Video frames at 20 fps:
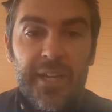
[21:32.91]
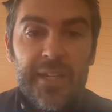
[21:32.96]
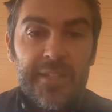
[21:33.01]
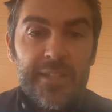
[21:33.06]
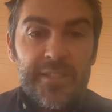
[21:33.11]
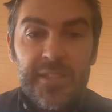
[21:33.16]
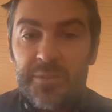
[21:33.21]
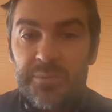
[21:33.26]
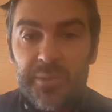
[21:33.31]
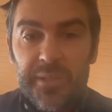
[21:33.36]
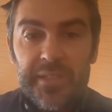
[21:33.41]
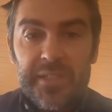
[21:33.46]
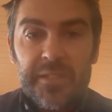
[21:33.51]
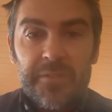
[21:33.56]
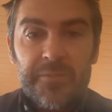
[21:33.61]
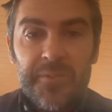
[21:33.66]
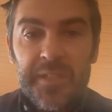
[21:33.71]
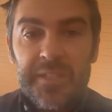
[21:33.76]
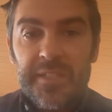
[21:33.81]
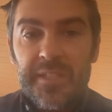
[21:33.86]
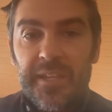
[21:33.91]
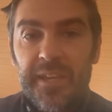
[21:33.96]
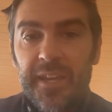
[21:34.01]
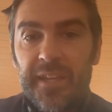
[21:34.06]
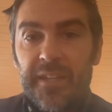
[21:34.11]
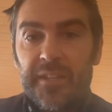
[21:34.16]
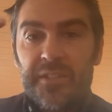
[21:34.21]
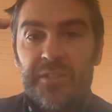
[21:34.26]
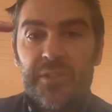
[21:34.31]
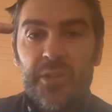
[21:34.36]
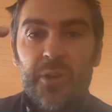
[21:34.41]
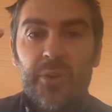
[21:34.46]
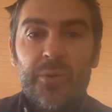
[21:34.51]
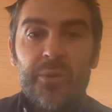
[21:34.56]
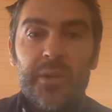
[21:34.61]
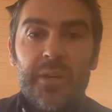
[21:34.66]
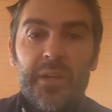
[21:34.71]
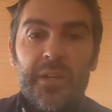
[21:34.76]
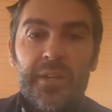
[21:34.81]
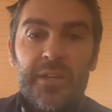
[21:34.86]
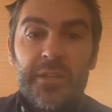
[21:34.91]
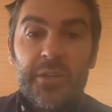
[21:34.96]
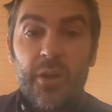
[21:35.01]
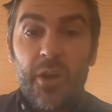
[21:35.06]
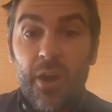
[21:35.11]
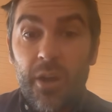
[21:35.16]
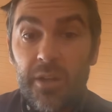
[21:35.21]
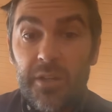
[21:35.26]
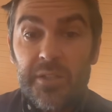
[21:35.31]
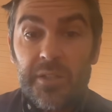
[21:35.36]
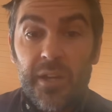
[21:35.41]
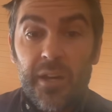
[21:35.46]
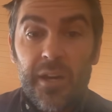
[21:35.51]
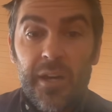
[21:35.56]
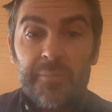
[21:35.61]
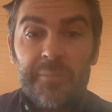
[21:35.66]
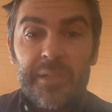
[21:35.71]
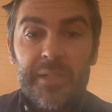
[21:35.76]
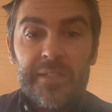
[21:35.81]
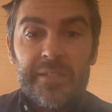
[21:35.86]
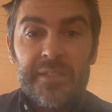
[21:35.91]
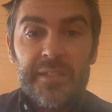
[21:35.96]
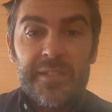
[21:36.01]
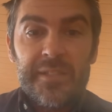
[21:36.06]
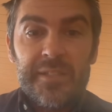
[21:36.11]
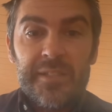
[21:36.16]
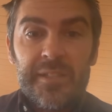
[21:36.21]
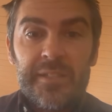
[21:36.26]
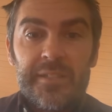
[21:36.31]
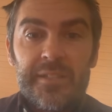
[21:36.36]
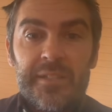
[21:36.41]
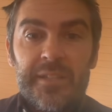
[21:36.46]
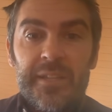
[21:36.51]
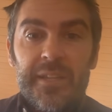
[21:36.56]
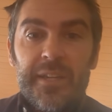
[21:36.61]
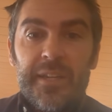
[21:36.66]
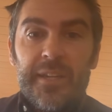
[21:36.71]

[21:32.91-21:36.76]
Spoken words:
This is really sophisticated. So our job is to just